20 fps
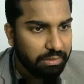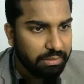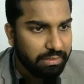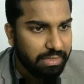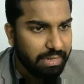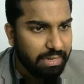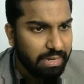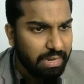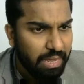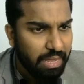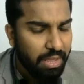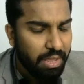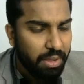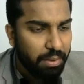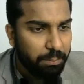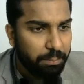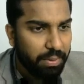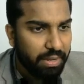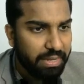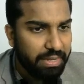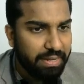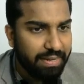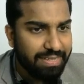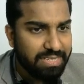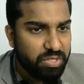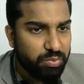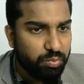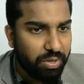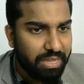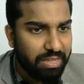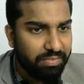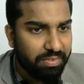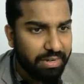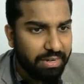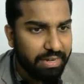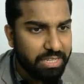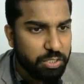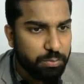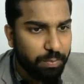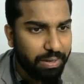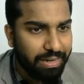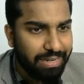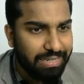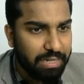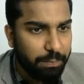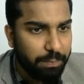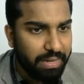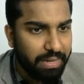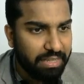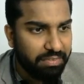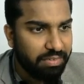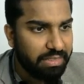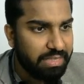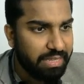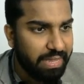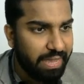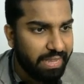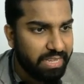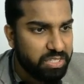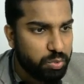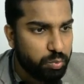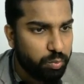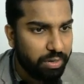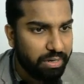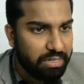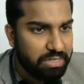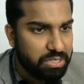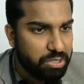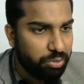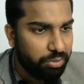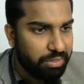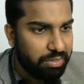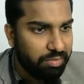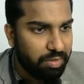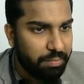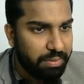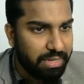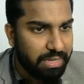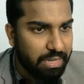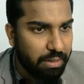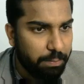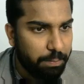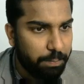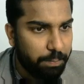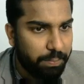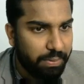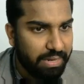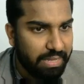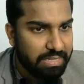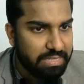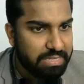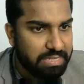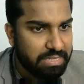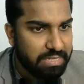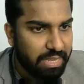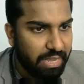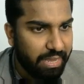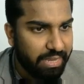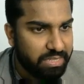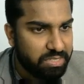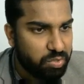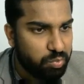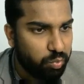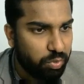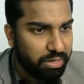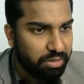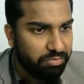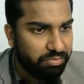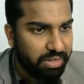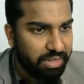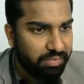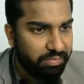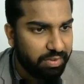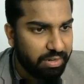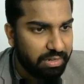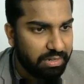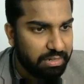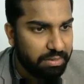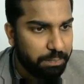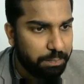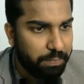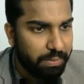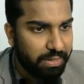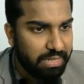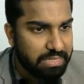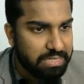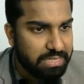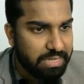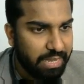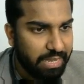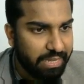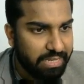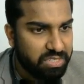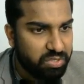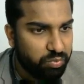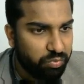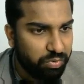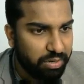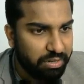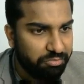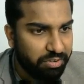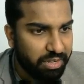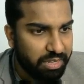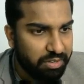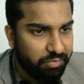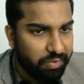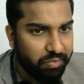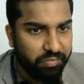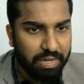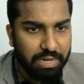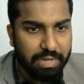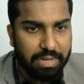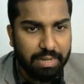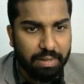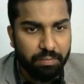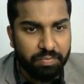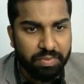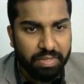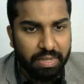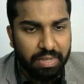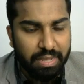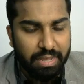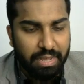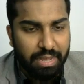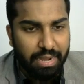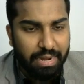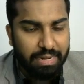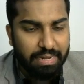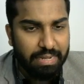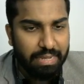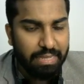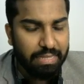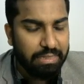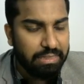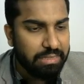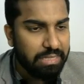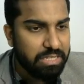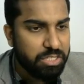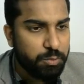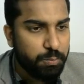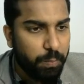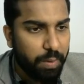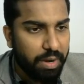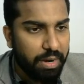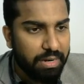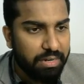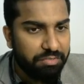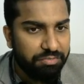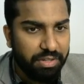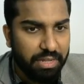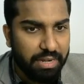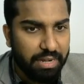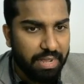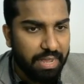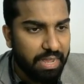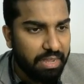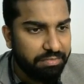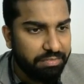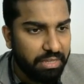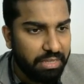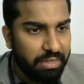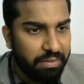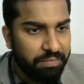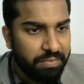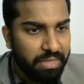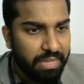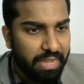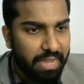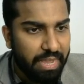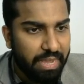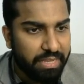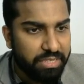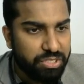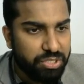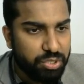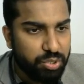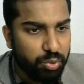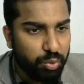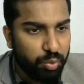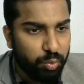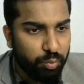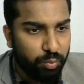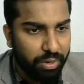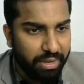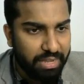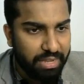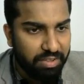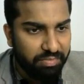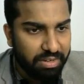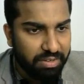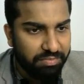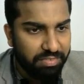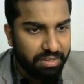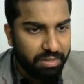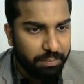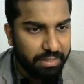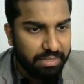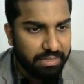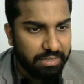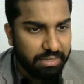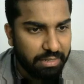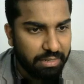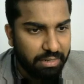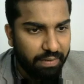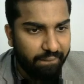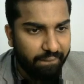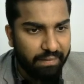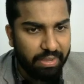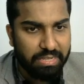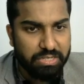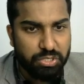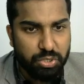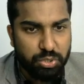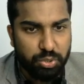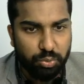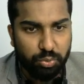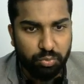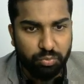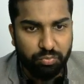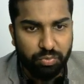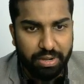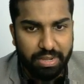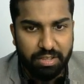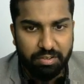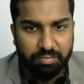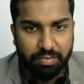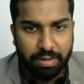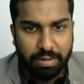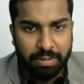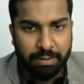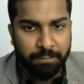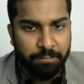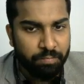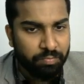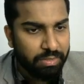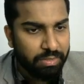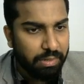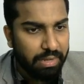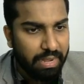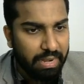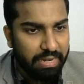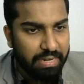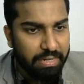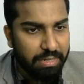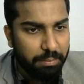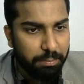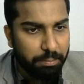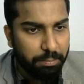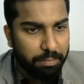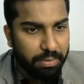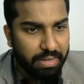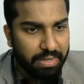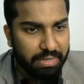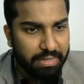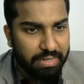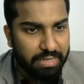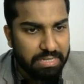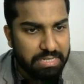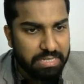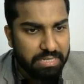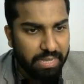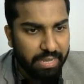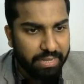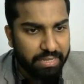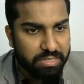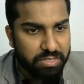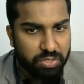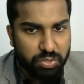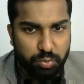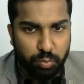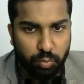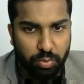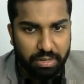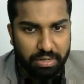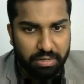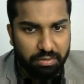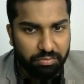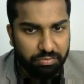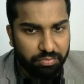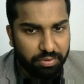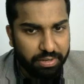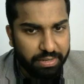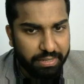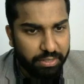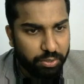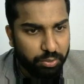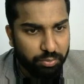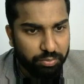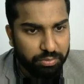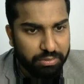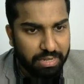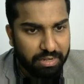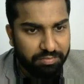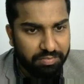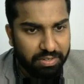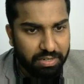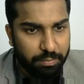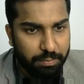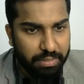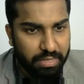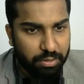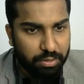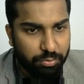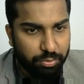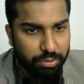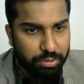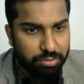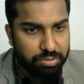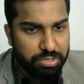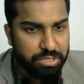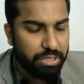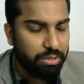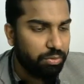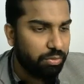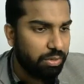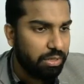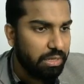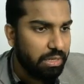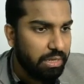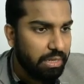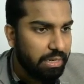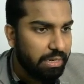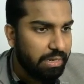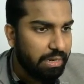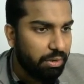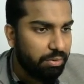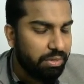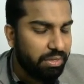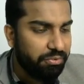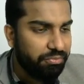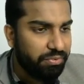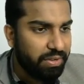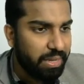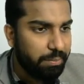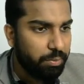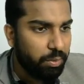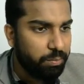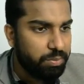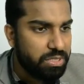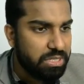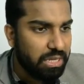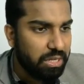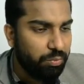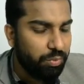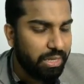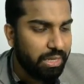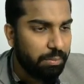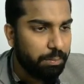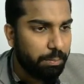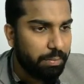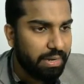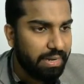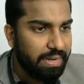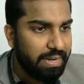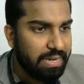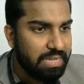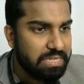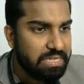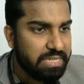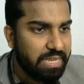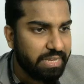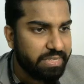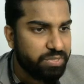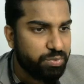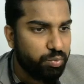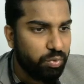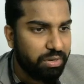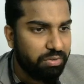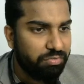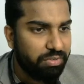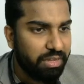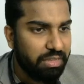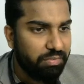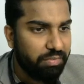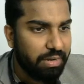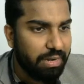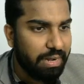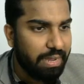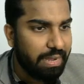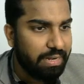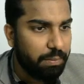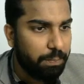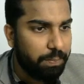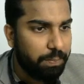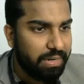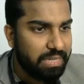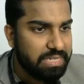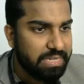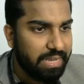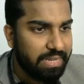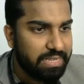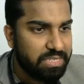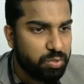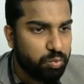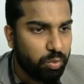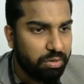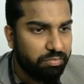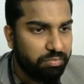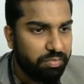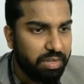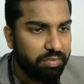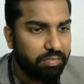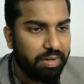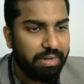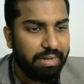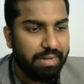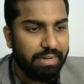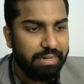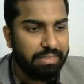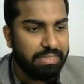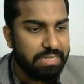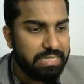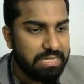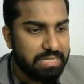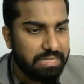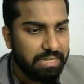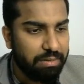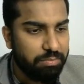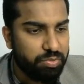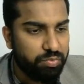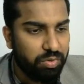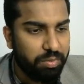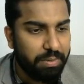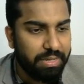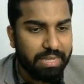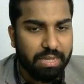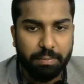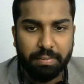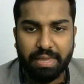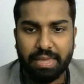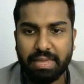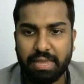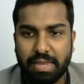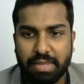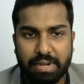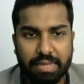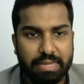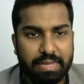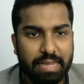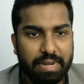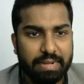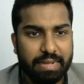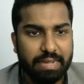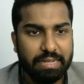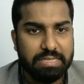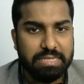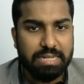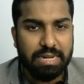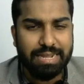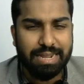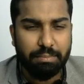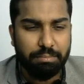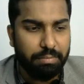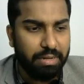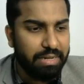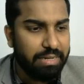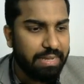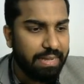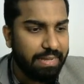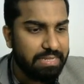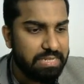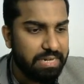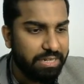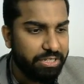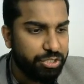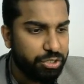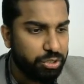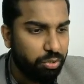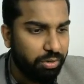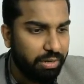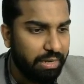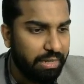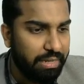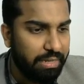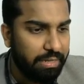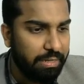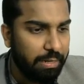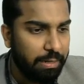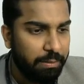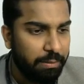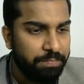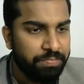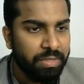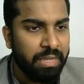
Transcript: Then minus y1 is multiplying with the x1, so it will become plus x1 y1. Plus x1 y1 will come, and in this part we are having x2 y1 will be there, x2 y1 and minus x1 y2, that will be equal to 0. Now if I am observing minus x1 y1 and plus x1 y1, these terms will become, again I can cancel, complete cancellation only here.